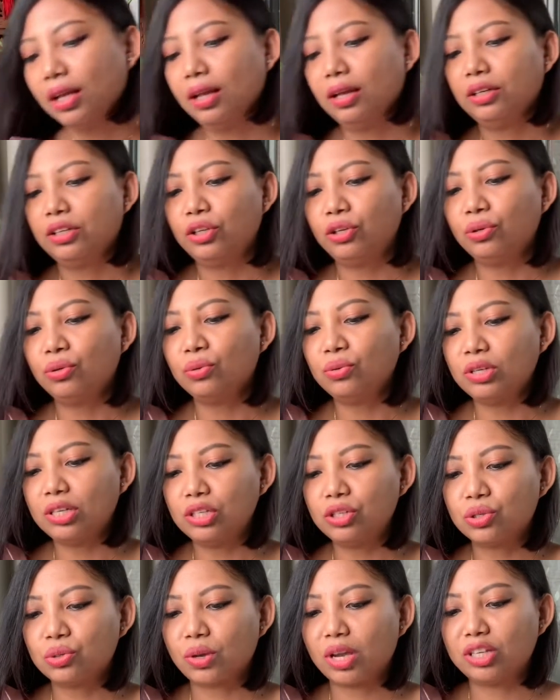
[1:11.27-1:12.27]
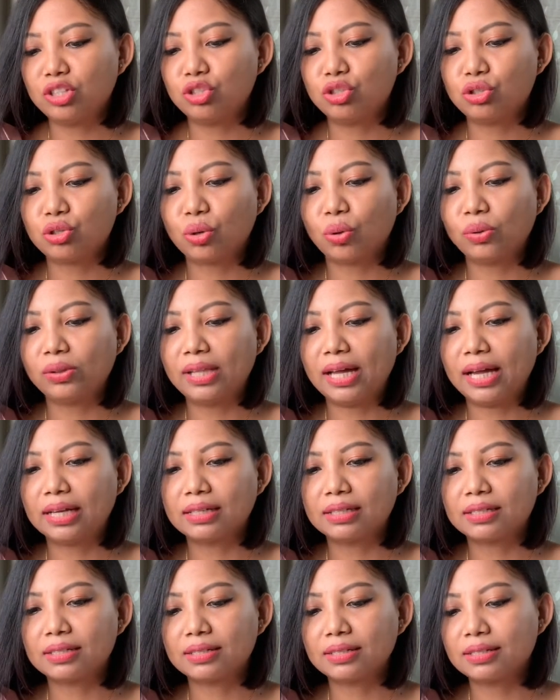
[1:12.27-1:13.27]
you need to ensure that
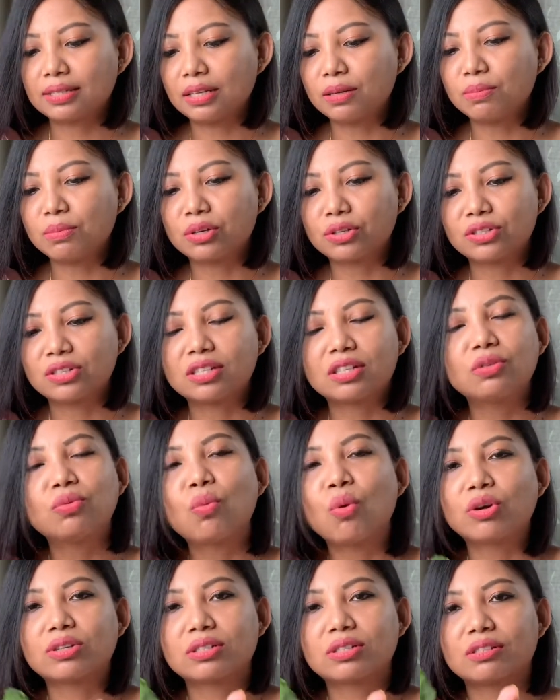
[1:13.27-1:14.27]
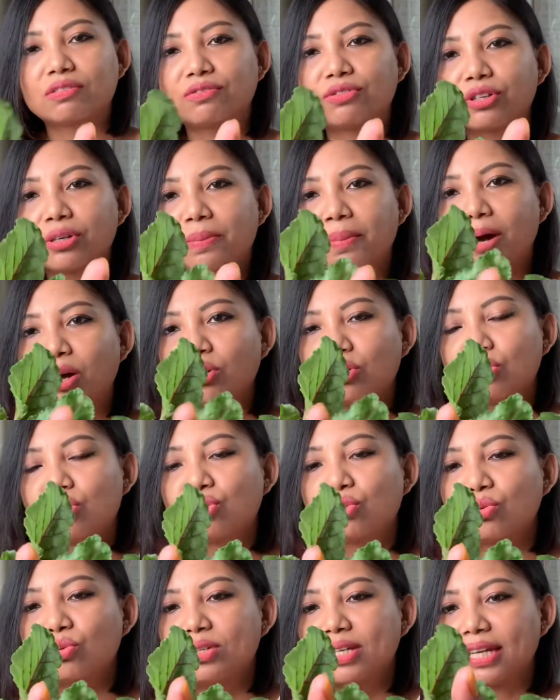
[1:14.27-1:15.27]
it is immersed in water for about 2
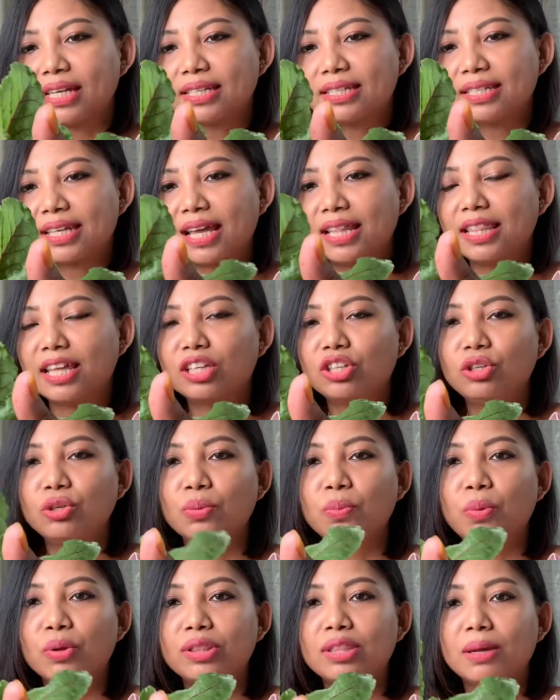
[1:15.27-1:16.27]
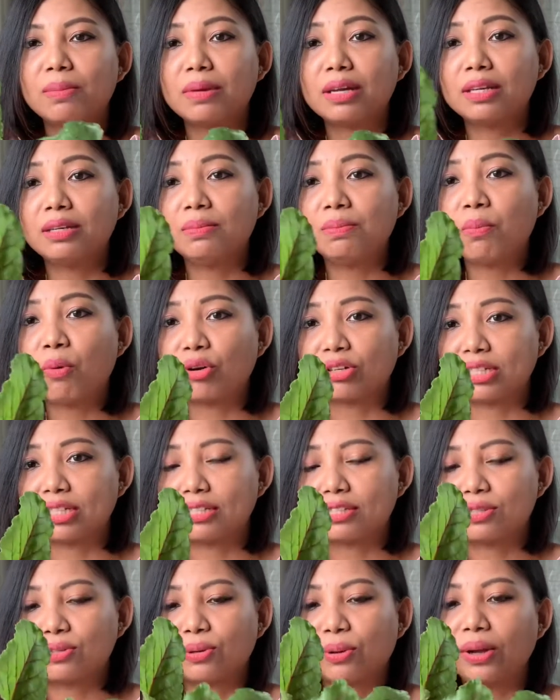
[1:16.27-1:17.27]
days, and then you put them in potting
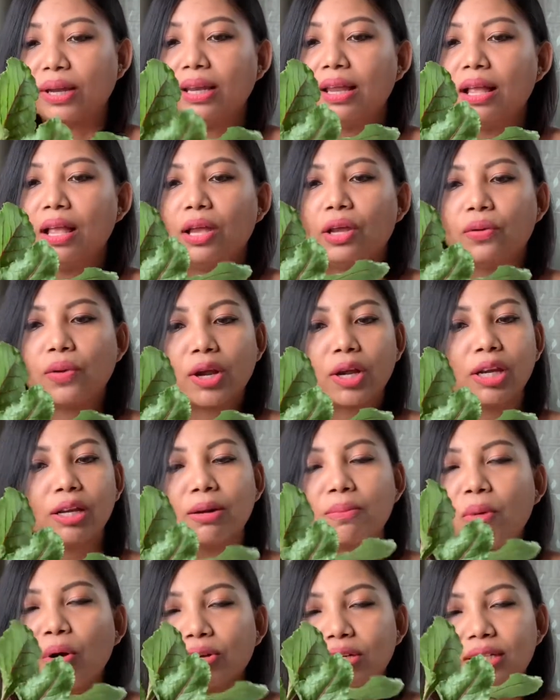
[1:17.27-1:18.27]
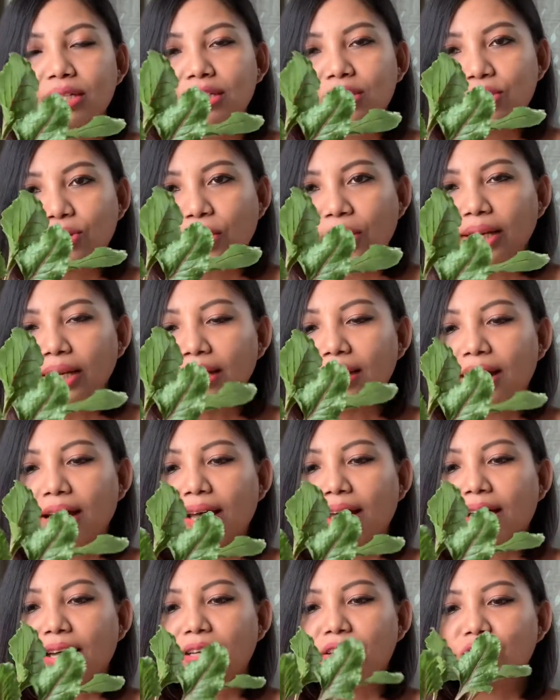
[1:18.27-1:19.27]
soil. Regular potting soil,
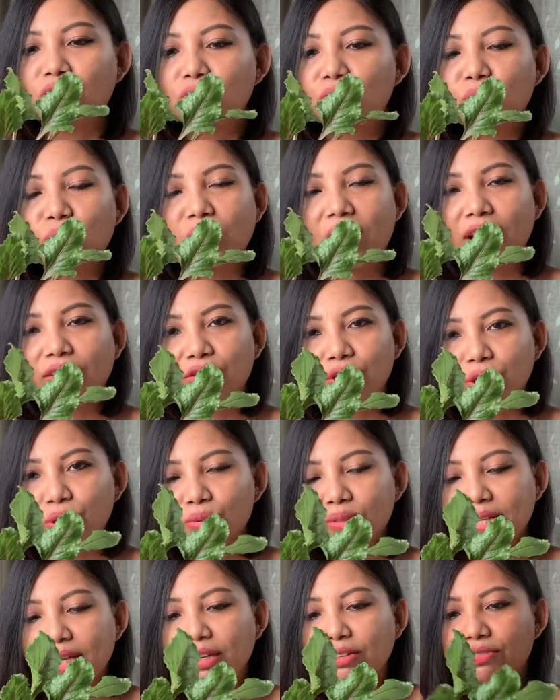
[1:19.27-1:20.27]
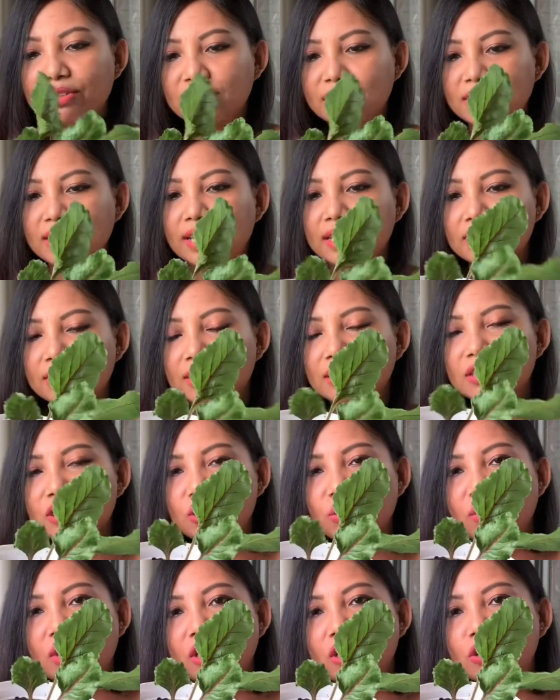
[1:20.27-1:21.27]
you don't have to use any fertilizers.
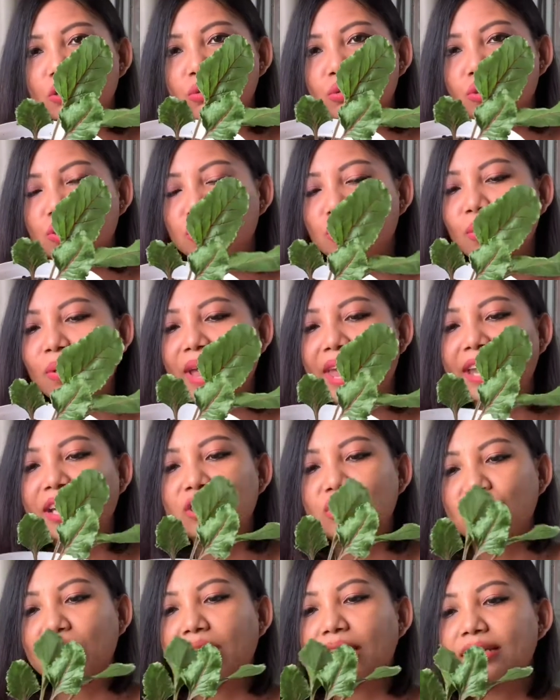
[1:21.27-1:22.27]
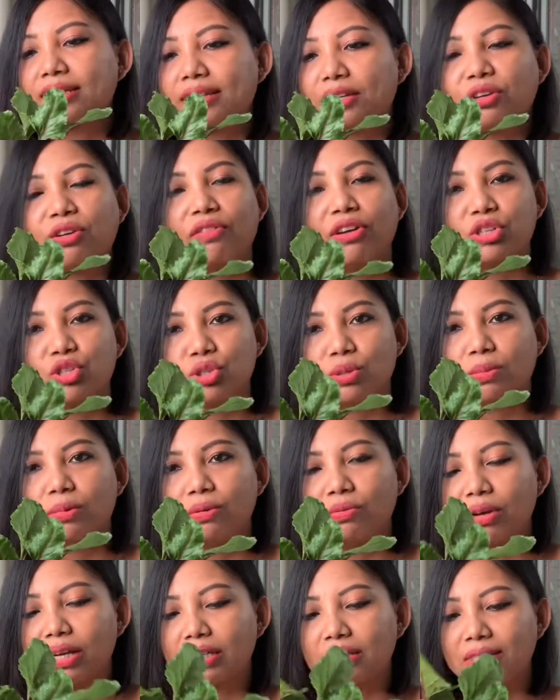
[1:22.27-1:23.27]
You can use your eggshells and your vegetable
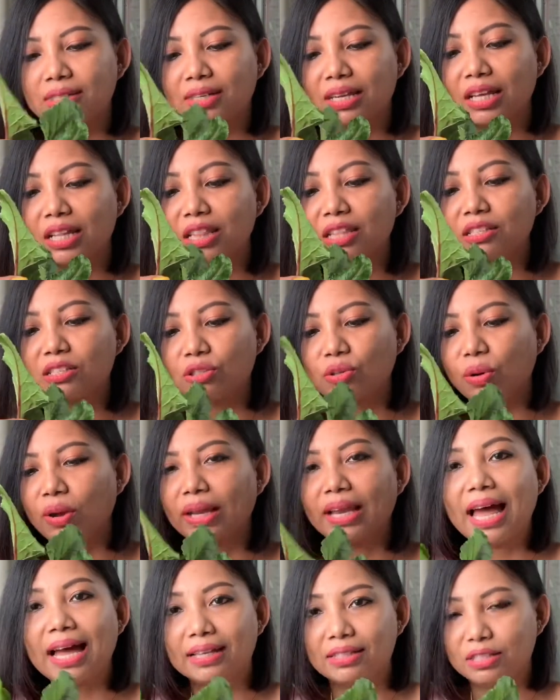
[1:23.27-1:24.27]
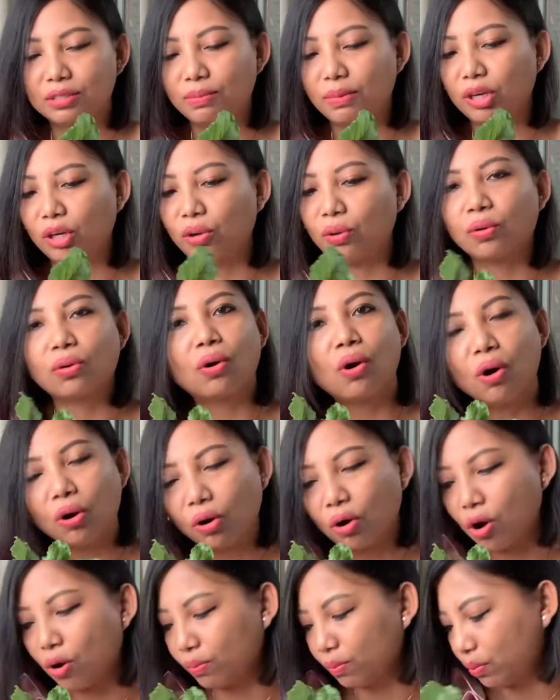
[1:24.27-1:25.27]
waste in the soil as manure or
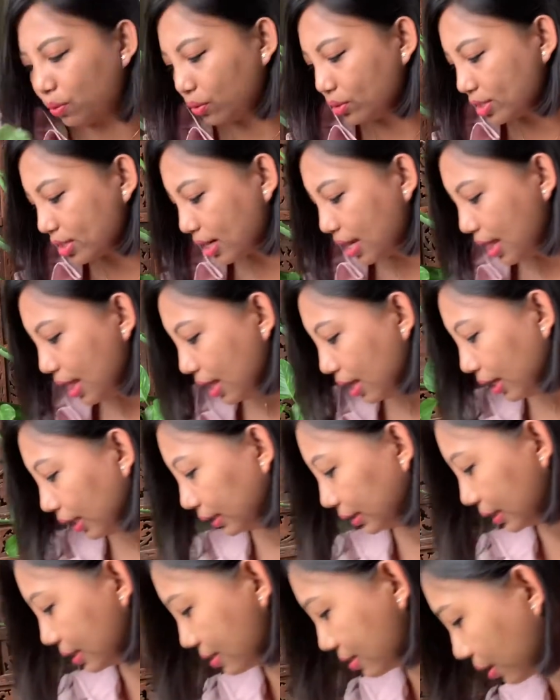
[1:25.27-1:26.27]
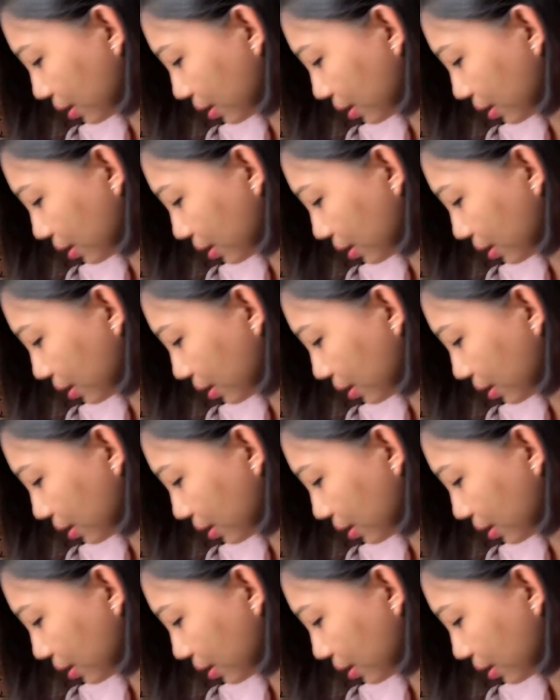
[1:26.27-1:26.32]
compost. These are